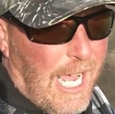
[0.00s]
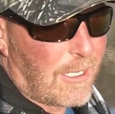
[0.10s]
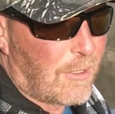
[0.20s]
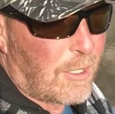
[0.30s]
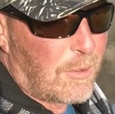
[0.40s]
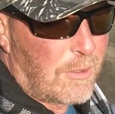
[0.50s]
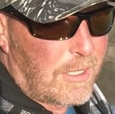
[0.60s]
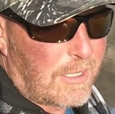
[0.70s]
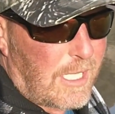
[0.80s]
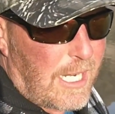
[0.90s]
I don't know.
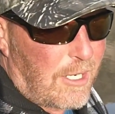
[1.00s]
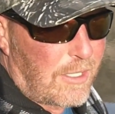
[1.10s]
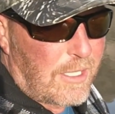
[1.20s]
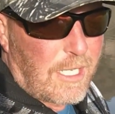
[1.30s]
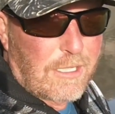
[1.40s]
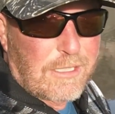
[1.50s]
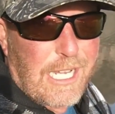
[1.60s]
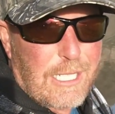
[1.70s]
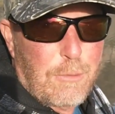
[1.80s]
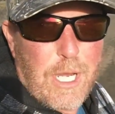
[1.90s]
It's kind of hard to tell
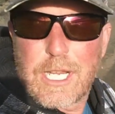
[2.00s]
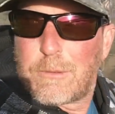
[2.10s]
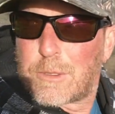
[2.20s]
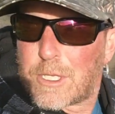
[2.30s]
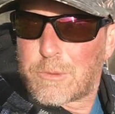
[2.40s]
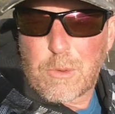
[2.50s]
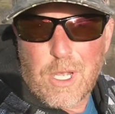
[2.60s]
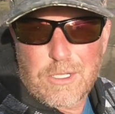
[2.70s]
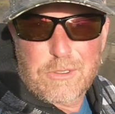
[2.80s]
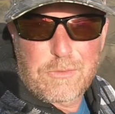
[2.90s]
exactly where I am with this
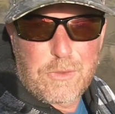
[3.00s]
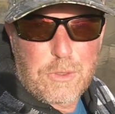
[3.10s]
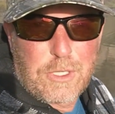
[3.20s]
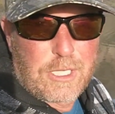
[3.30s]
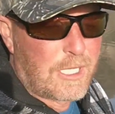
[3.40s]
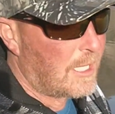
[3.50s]
water so full.